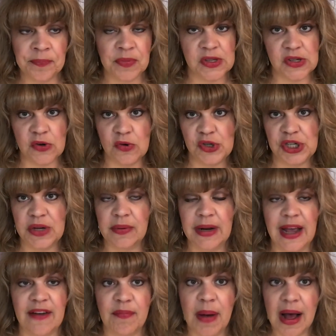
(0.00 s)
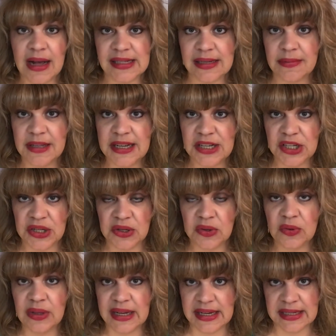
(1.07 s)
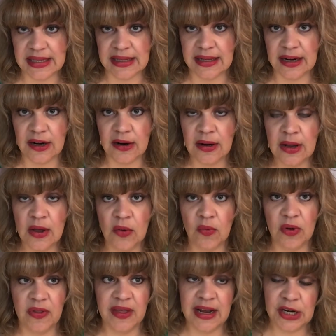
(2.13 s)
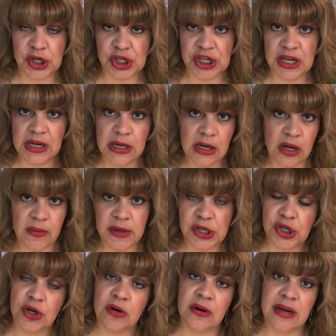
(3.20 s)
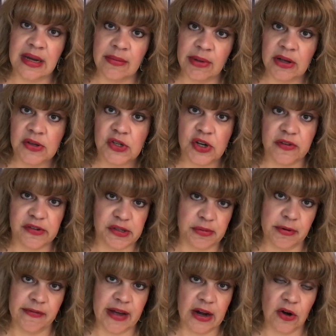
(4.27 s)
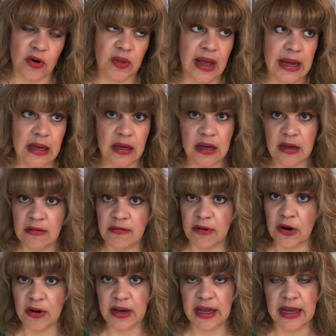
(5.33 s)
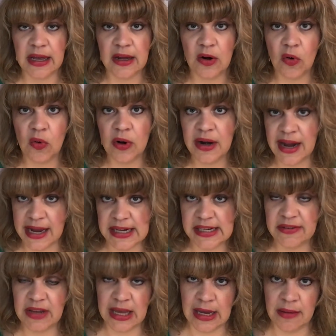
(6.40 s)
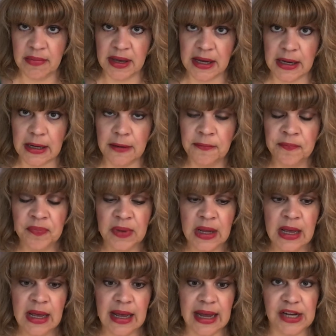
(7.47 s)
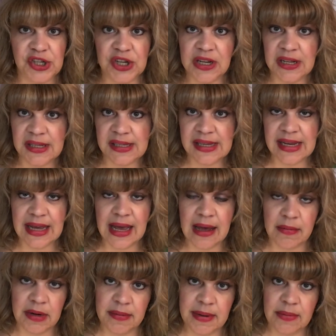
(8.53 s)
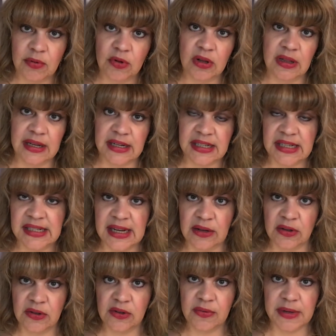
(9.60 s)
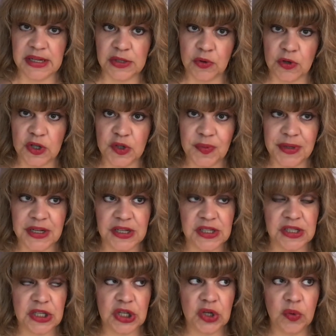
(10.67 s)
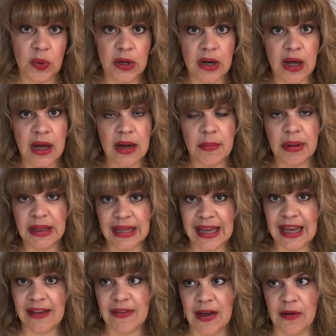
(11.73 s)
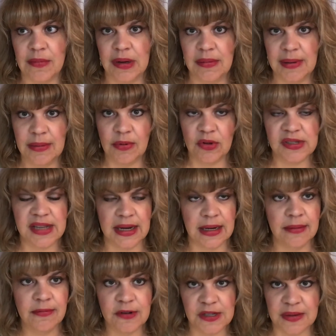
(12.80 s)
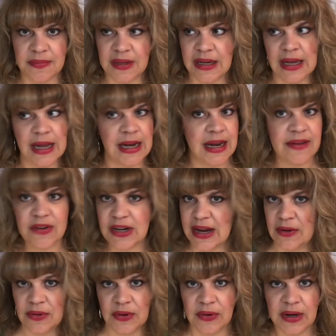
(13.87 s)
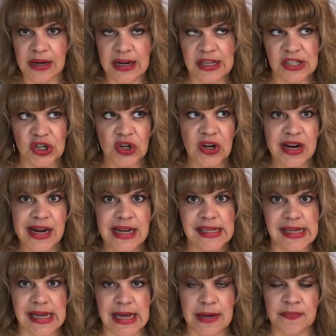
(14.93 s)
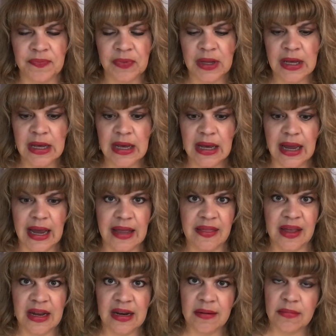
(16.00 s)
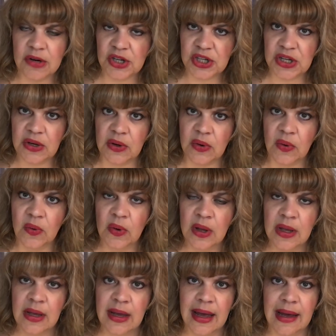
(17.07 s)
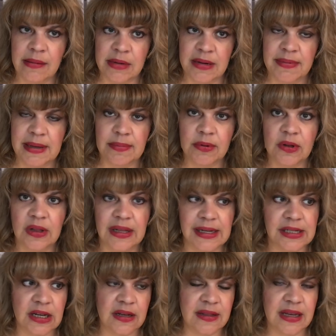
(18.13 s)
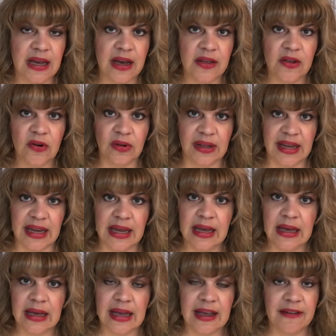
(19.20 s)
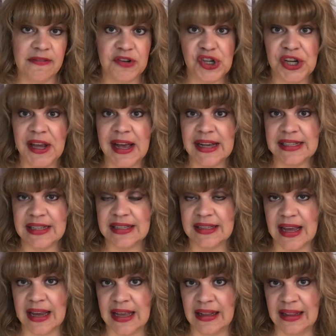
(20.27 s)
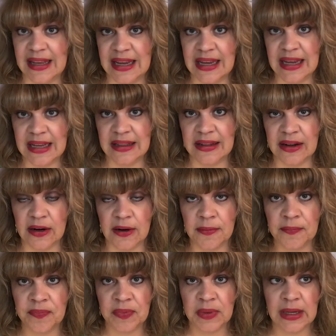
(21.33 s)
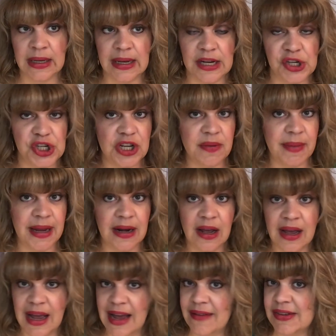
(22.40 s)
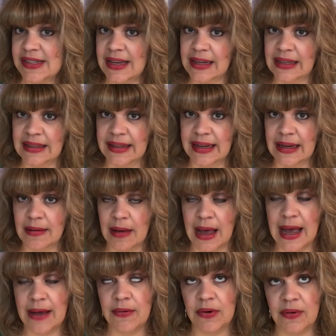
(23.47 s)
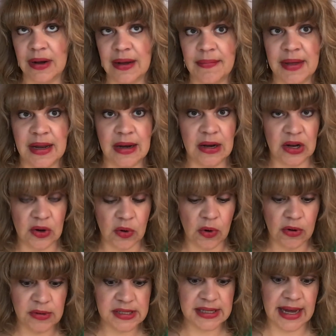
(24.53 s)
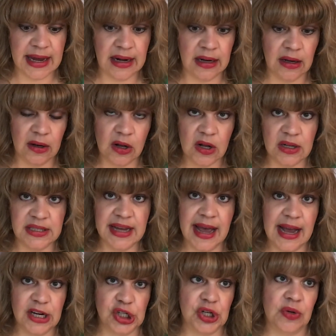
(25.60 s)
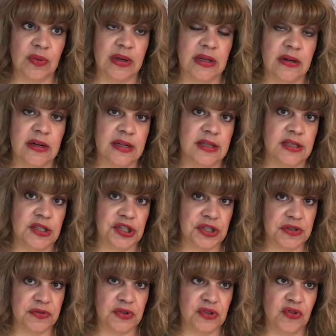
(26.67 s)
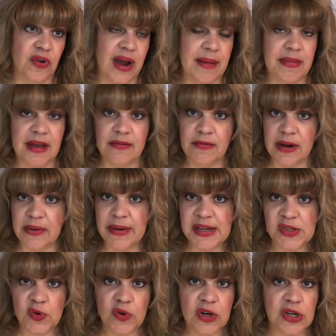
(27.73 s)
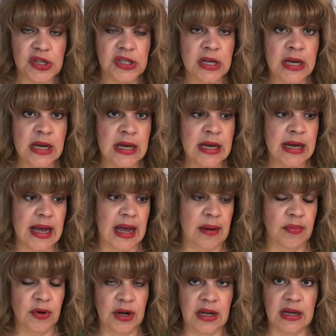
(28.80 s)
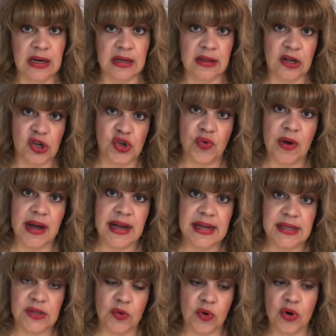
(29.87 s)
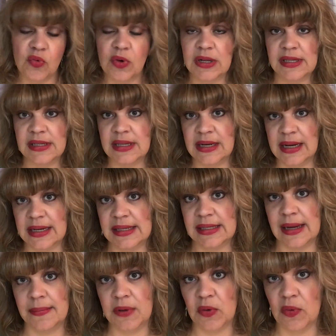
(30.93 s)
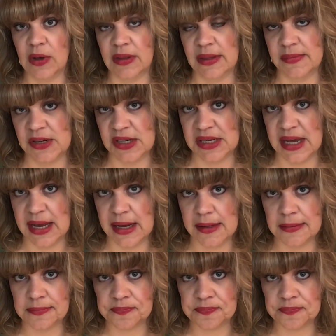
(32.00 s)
So she would have possibly 2 links in there. Well, then she can go into her email service provider like a ConvertKit or an ActiveCampaign, and she can see how many people click to download the resource, because you would not believe how many people sign up for something and never download it. It's crazy. And then number 2, how many people clicked on the other link if she has a second link in there. And she may not have a second link. I would recommend, always adding a call to action, whether it's just grab that free resource and putting it in there twice, or what's the next step you want them to take.